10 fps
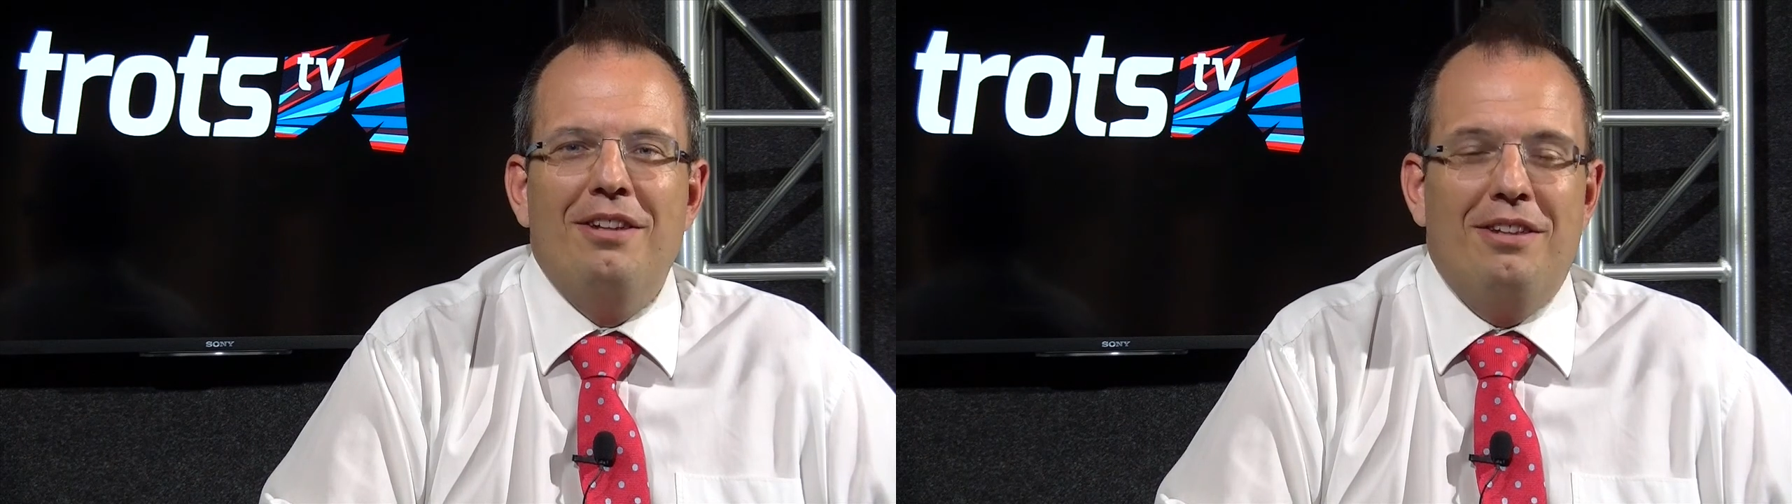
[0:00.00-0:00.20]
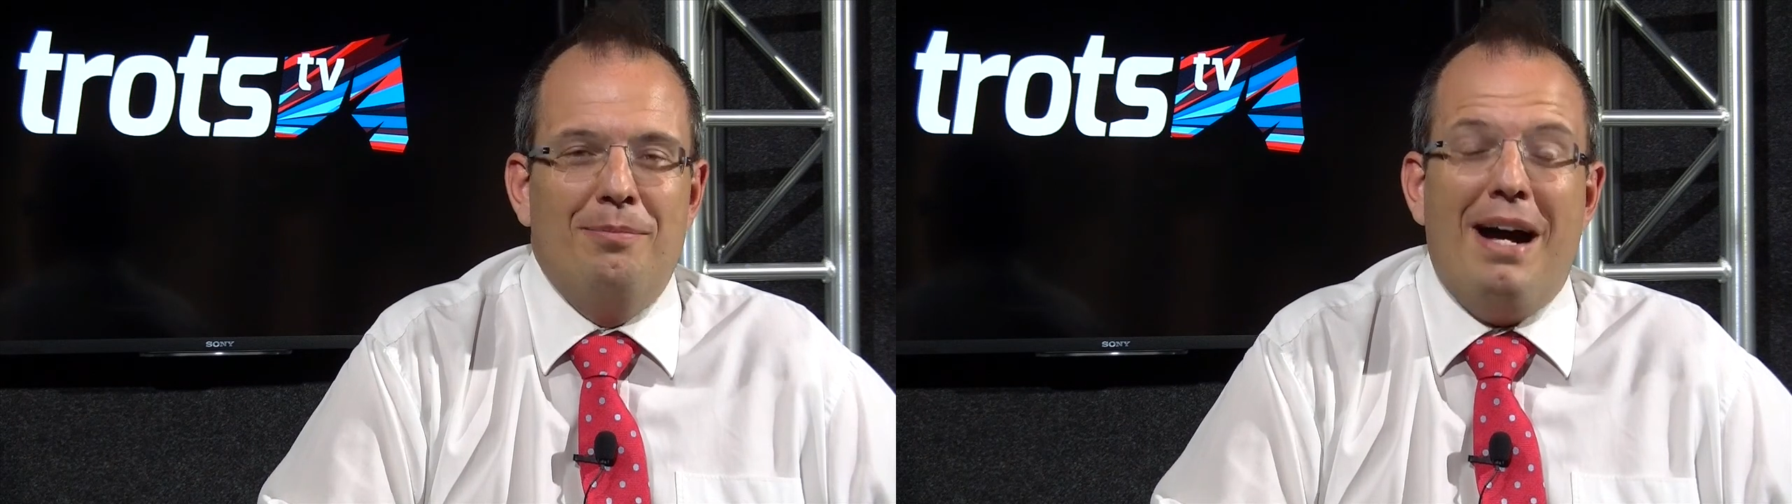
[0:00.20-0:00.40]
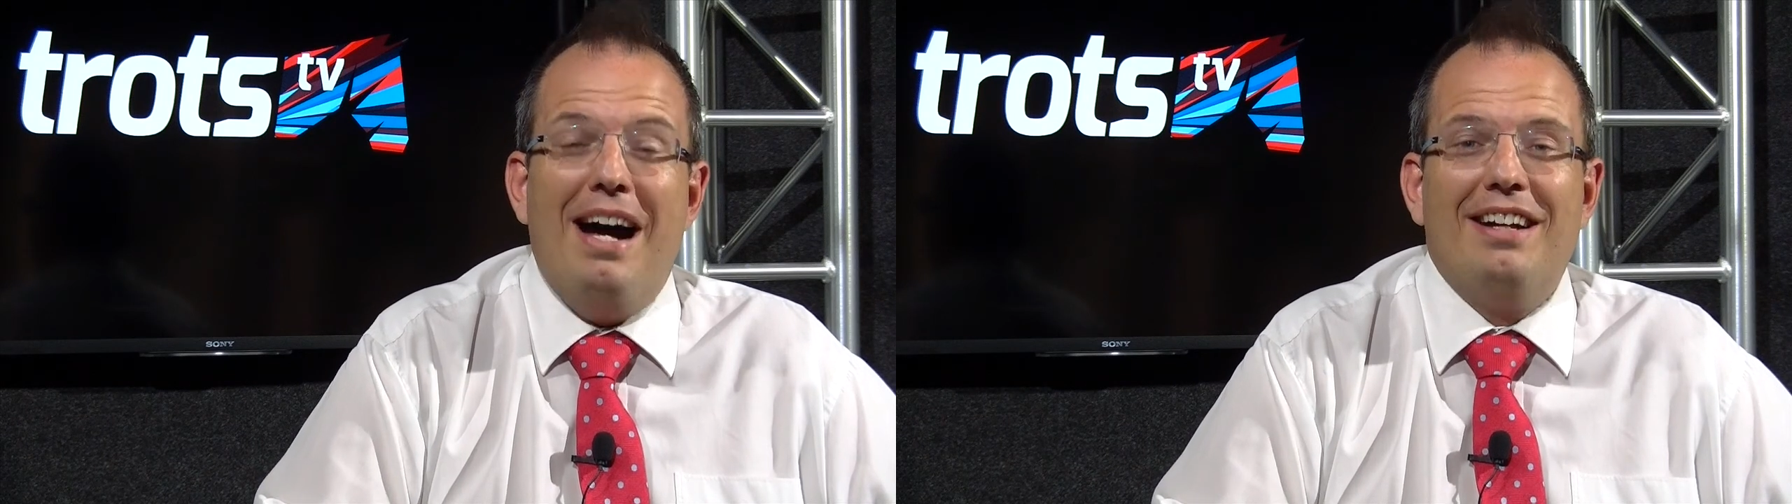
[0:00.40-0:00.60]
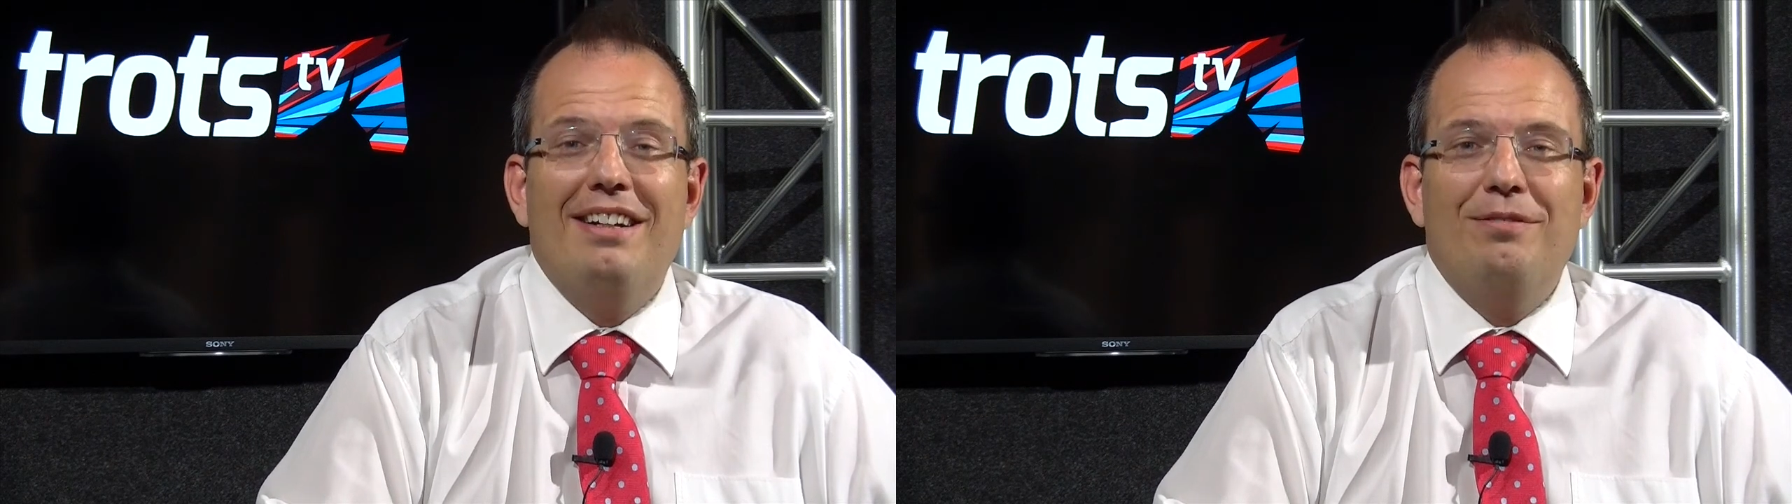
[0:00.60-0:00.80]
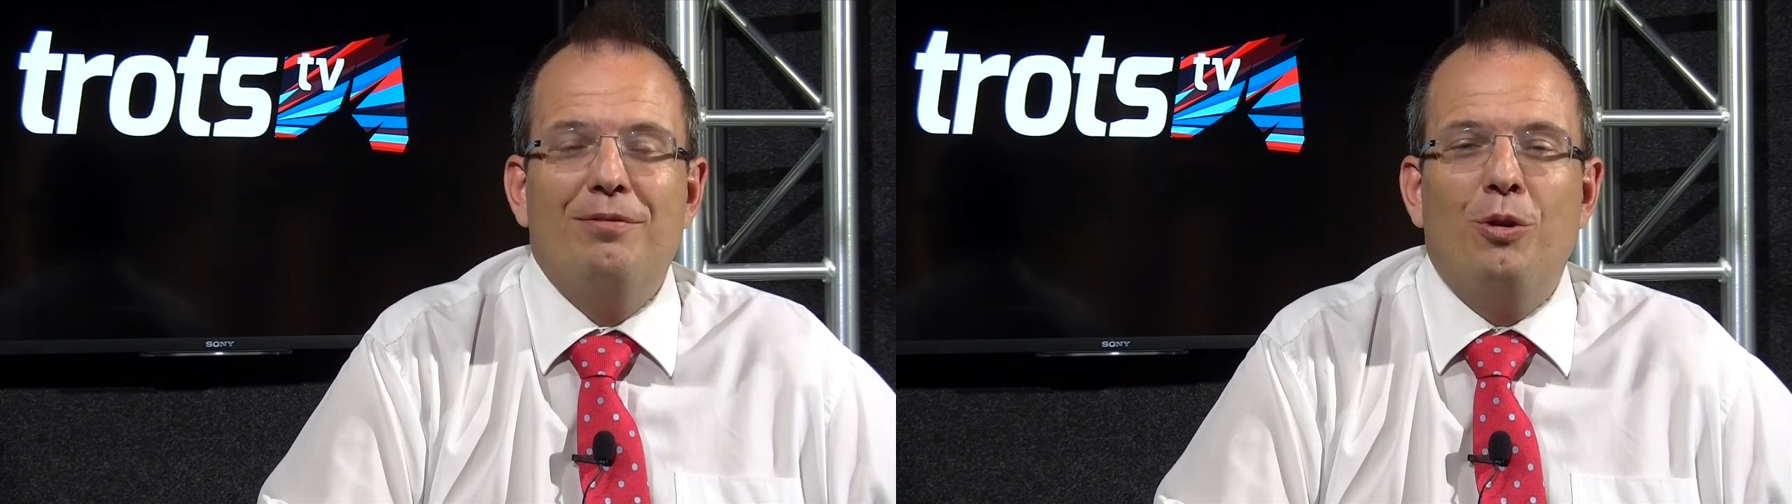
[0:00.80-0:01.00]
the
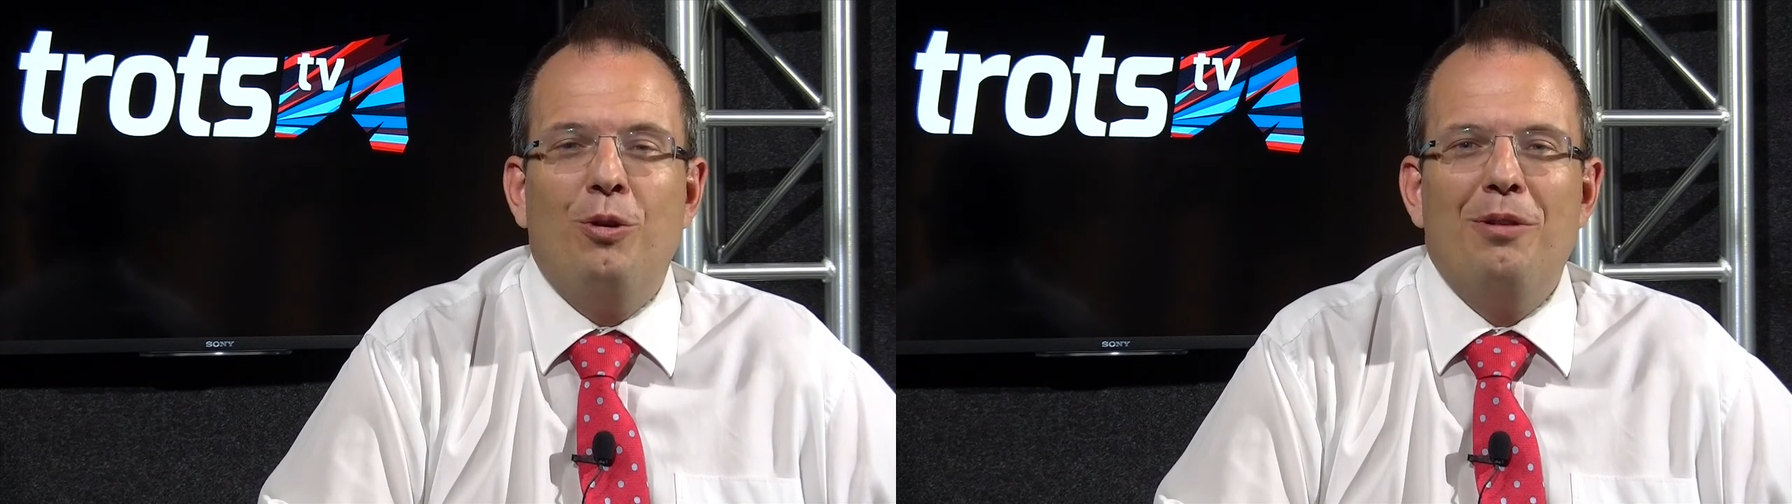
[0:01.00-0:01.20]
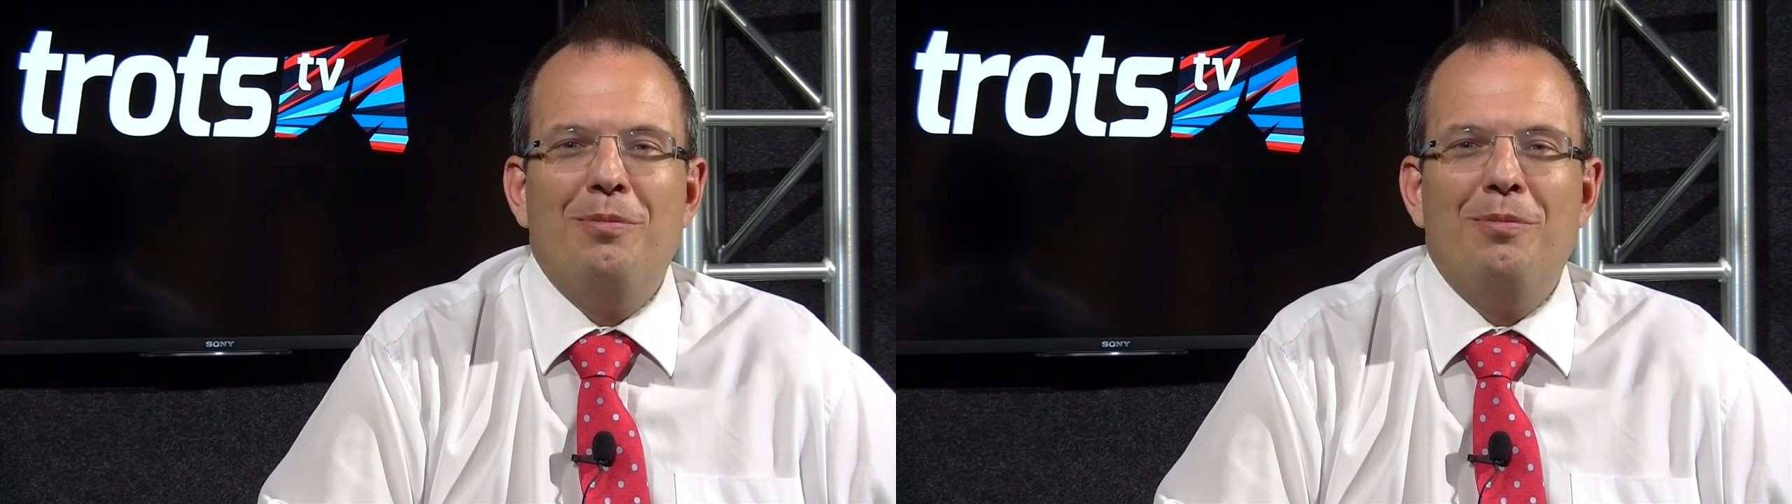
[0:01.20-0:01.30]
market for the